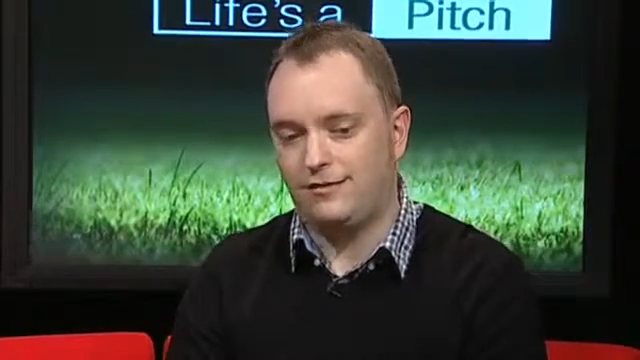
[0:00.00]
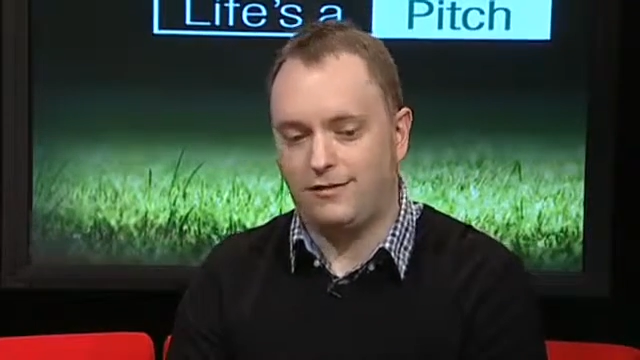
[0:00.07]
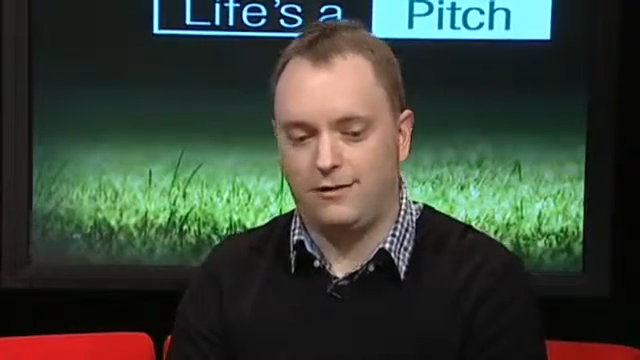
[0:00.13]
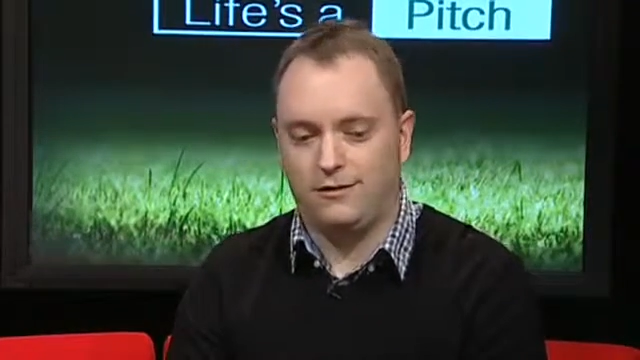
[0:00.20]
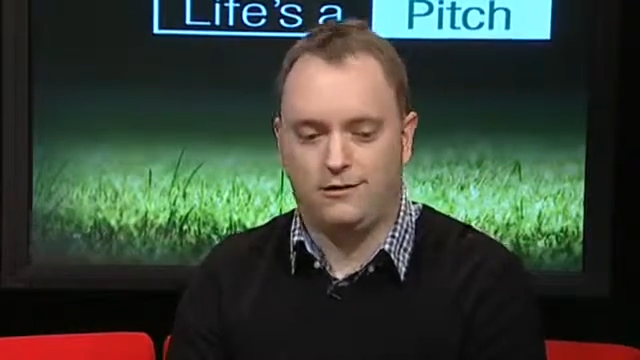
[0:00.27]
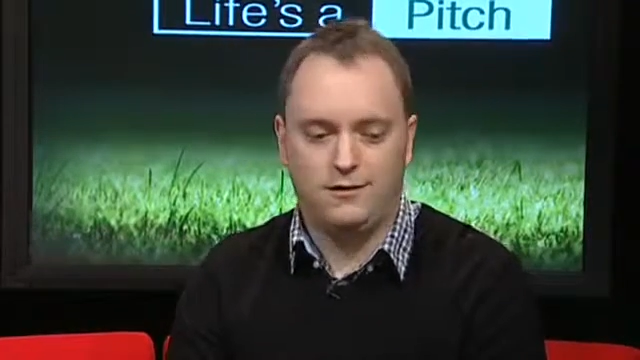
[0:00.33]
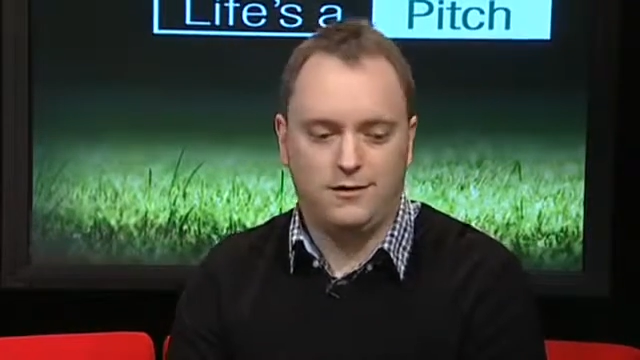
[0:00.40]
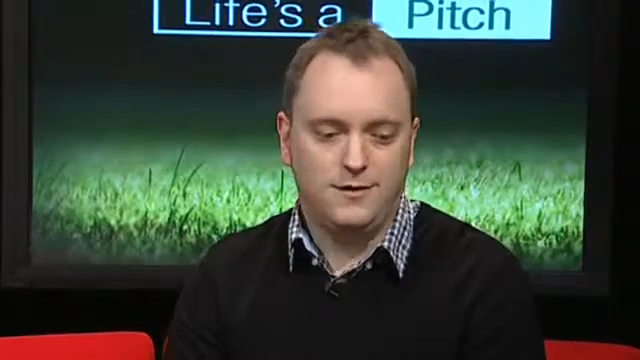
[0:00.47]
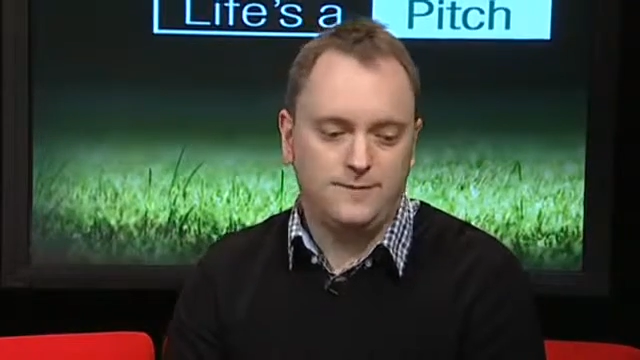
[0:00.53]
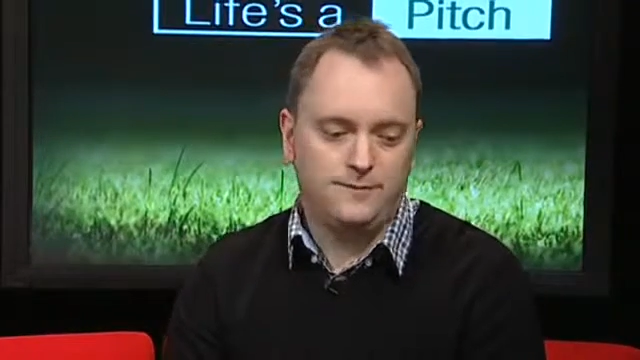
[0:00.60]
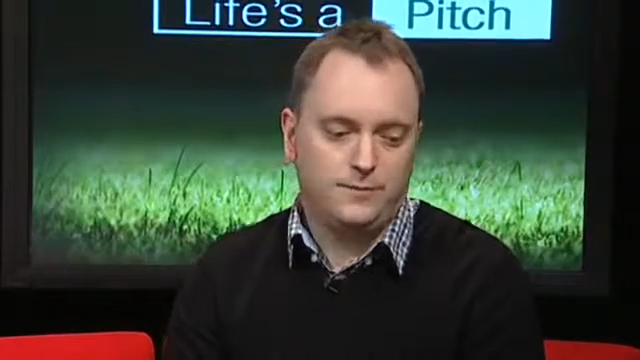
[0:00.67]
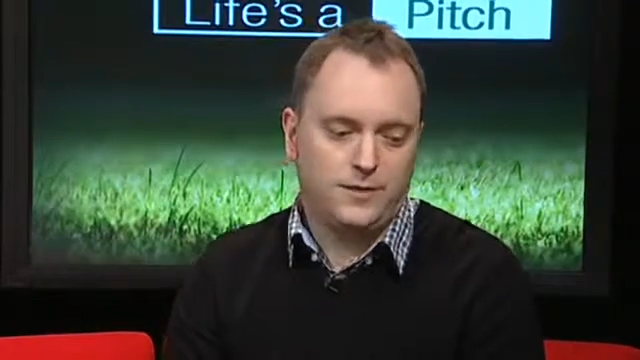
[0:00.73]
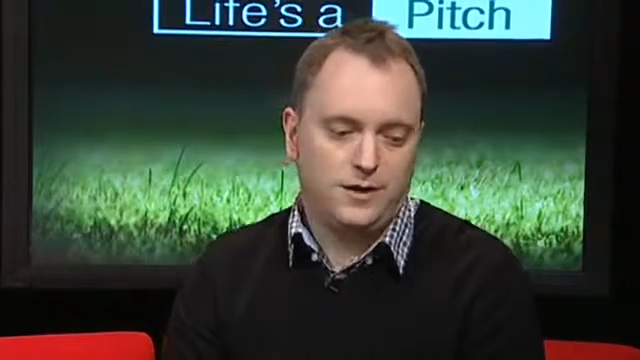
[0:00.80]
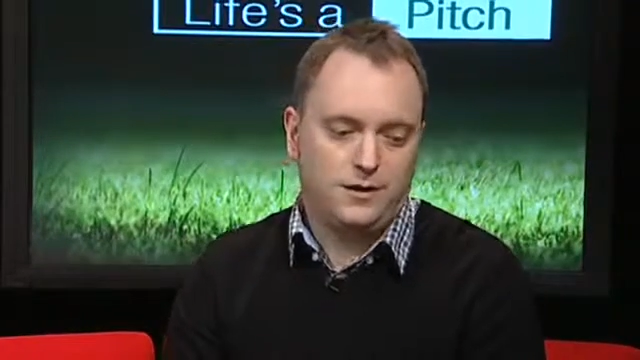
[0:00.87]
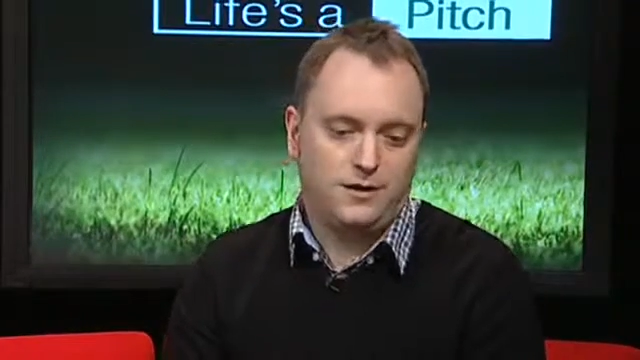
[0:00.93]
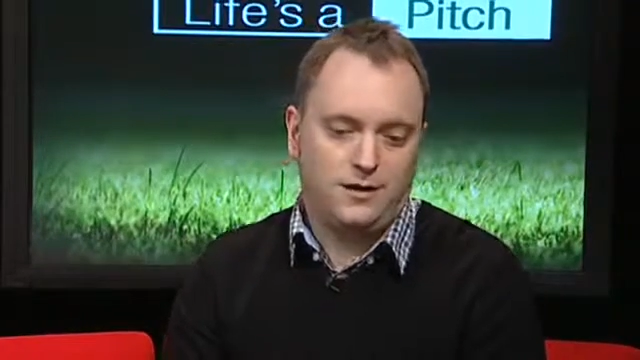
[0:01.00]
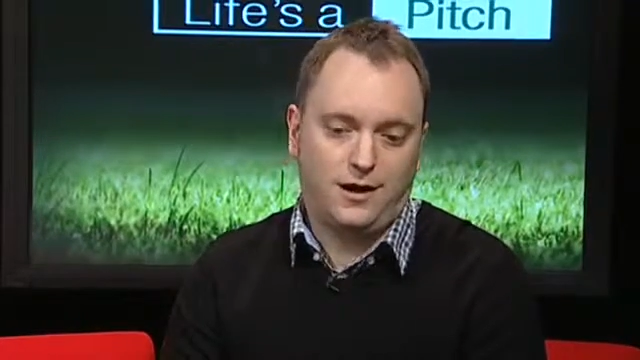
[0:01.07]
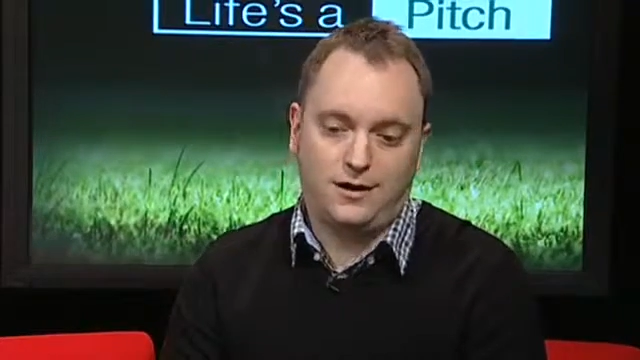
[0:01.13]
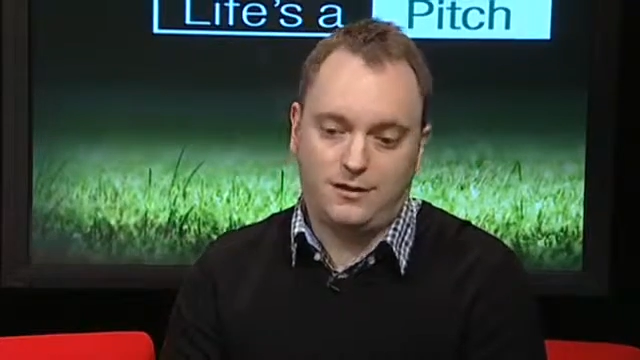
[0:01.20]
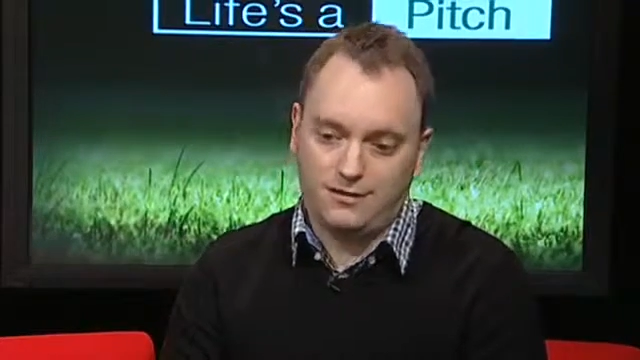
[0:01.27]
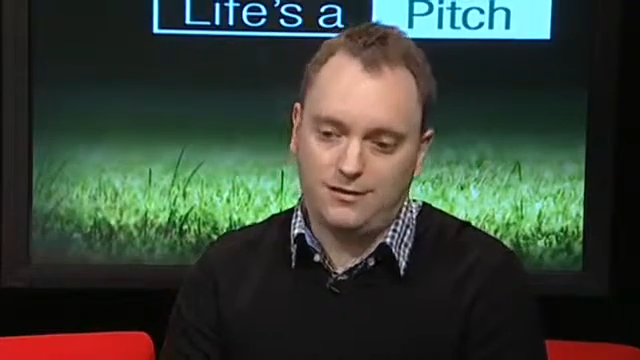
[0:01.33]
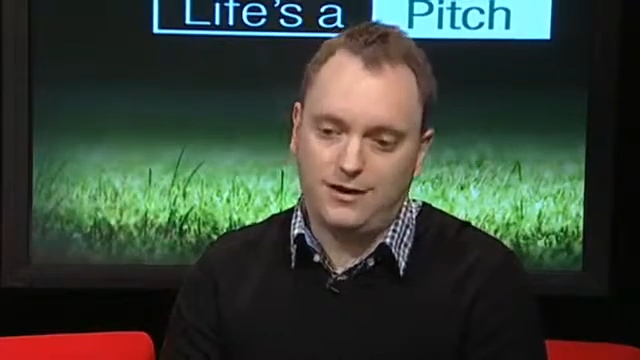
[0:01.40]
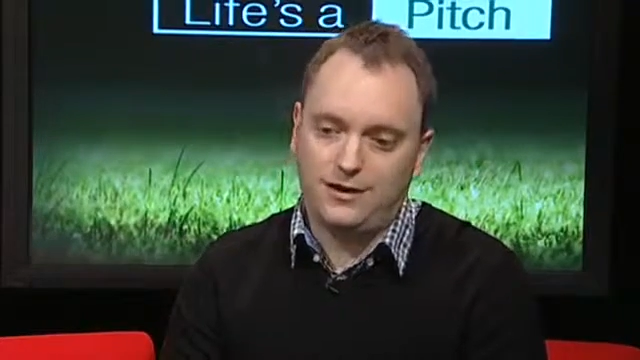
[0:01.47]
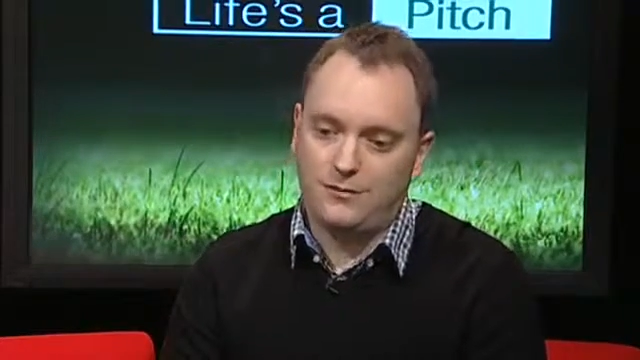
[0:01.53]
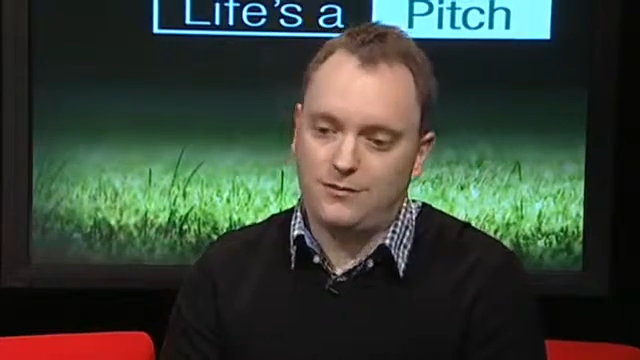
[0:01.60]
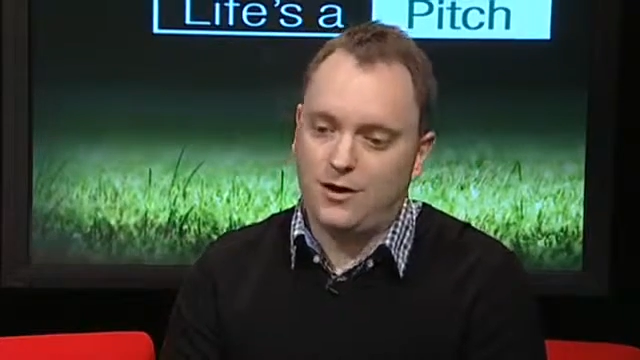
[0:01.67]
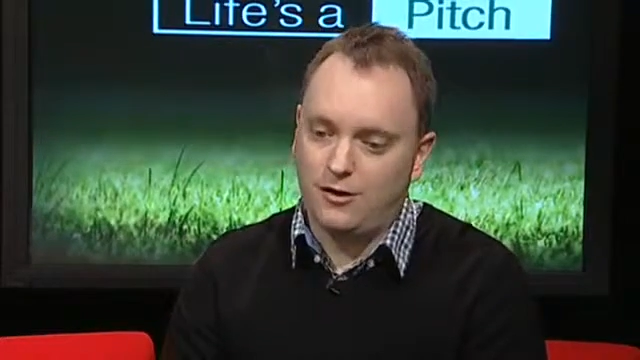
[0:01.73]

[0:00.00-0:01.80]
So I can see them